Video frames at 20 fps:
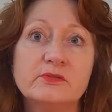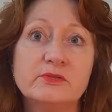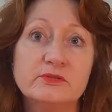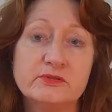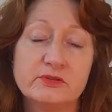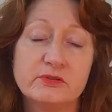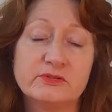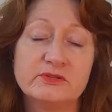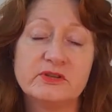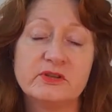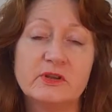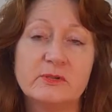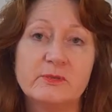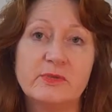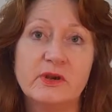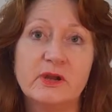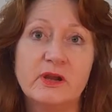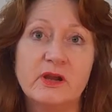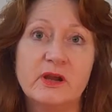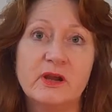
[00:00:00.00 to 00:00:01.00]
two-thirds of the
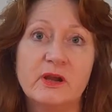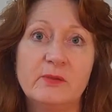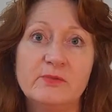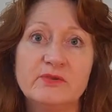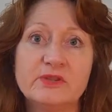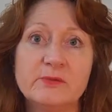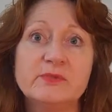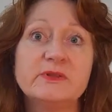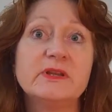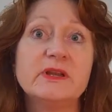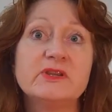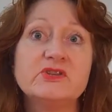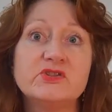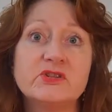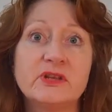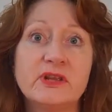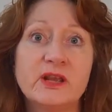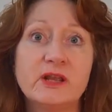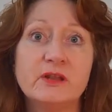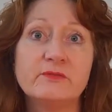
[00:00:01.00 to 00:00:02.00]
uh,
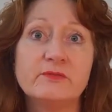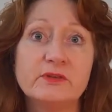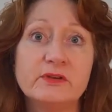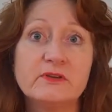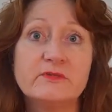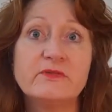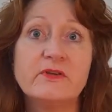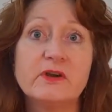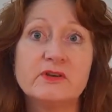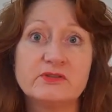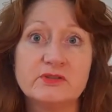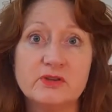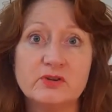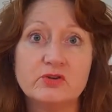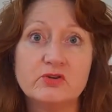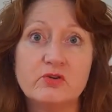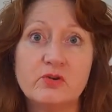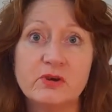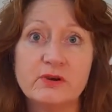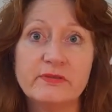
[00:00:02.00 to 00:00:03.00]
precipitation in California falls in
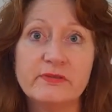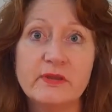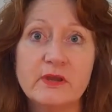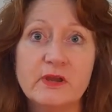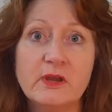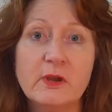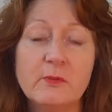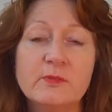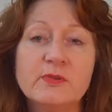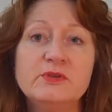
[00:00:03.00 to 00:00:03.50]
the north,